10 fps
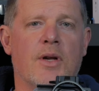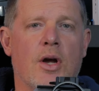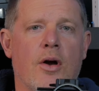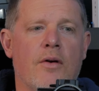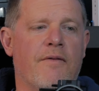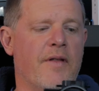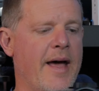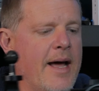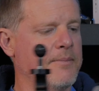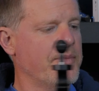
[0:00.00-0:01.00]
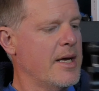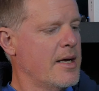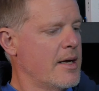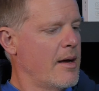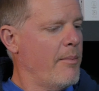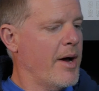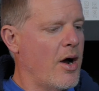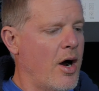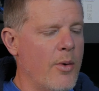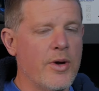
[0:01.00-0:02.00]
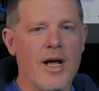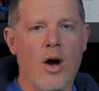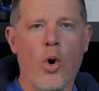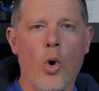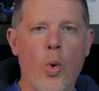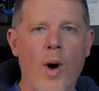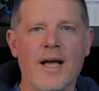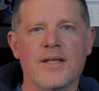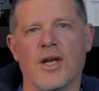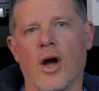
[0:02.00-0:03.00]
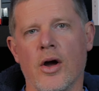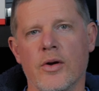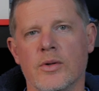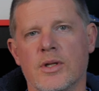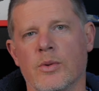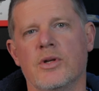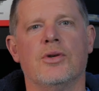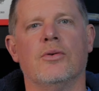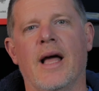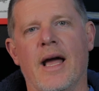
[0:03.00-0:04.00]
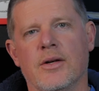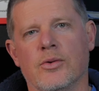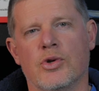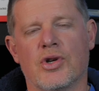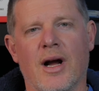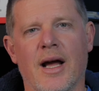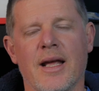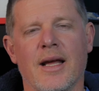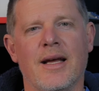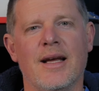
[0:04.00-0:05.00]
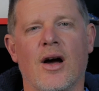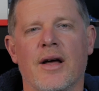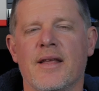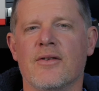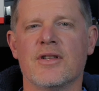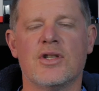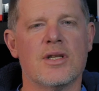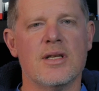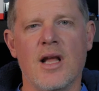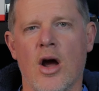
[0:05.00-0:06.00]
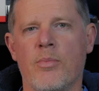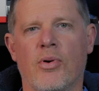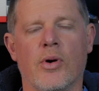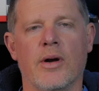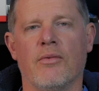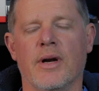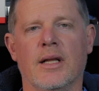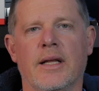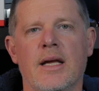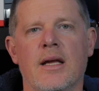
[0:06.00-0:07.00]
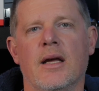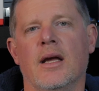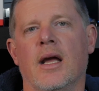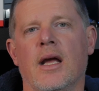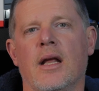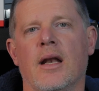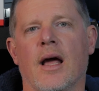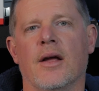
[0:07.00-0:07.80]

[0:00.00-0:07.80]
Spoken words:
code for that. But I would always go to a dual handled tray. There is just no point really in